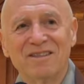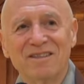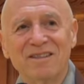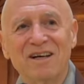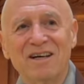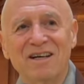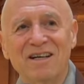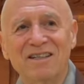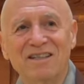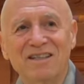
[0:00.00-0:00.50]

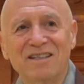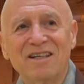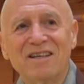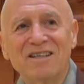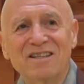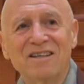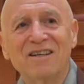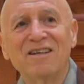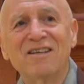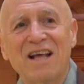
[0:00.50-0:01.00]
Yeah.
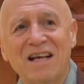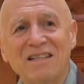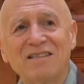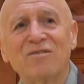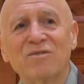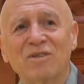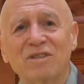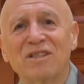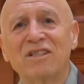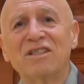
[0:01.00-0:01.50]
So
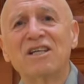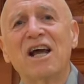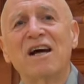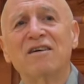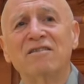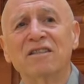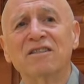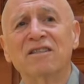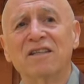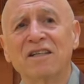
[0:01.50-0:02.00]
that's what's
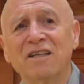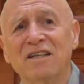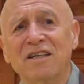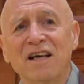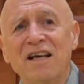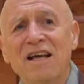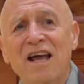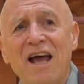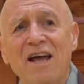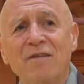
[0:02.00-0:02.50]
challenging.
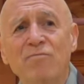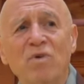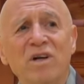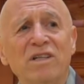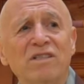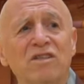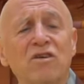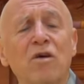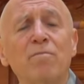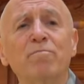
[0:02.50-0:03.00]
And when
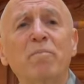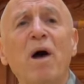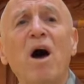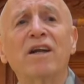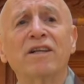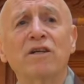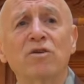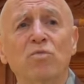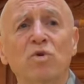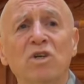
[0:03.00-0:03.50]

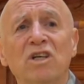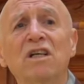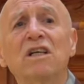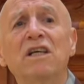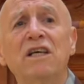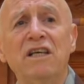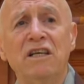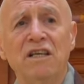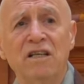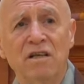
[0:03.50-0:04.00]
somebody would
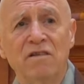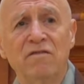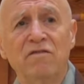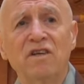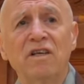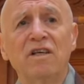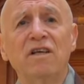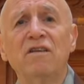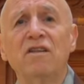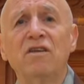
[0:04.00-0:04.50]
leave,
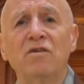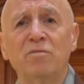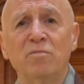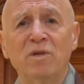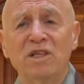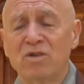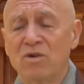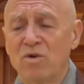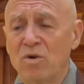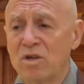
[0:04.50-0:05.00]
either
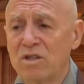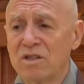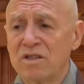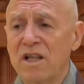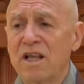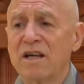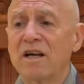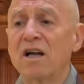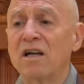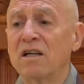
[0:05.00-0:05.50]
because
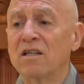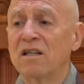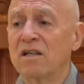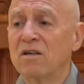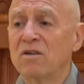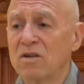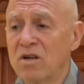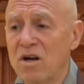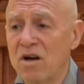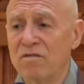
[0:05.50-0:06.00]
they got a
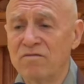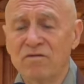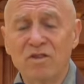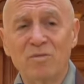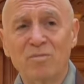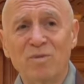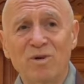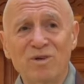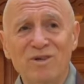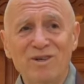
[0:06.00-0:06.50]
little
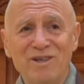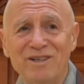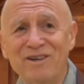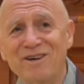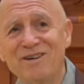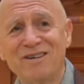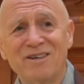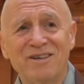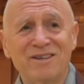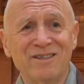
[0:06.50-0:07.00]
comfortable, and
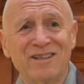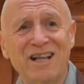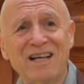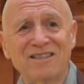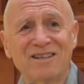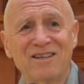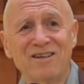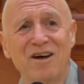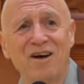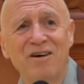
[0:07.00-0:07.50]
oh,
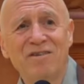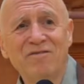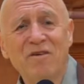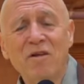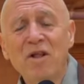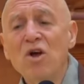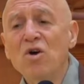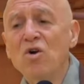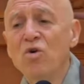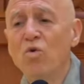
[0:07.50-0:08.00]
that's enough,
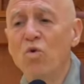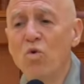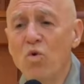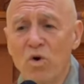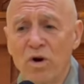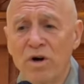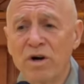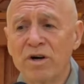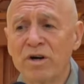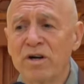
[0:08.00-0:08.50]

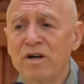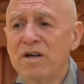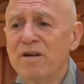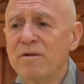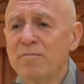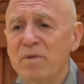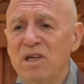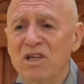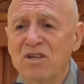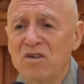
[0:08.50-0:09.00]
or
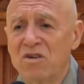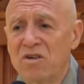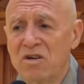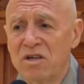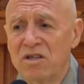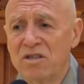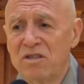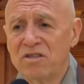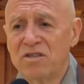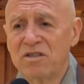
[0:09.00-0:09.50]

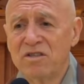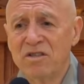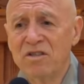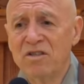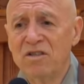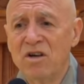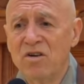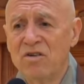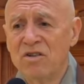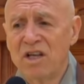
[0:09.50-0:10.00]
because, you
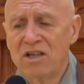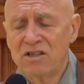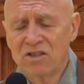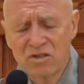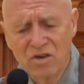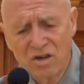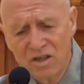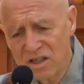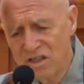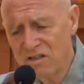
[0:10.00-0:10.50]
know, they
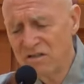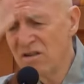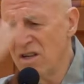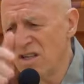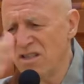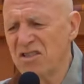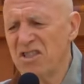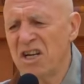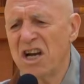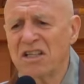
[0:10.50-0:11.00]
started
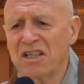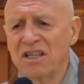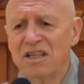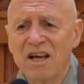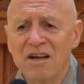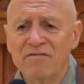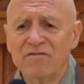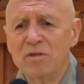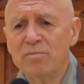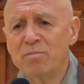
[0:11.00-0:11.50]
checking
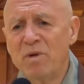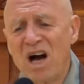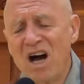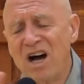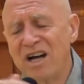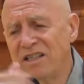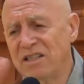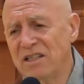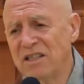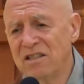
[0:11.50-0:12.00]

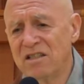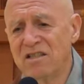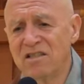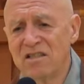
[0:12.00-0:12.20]
everybody and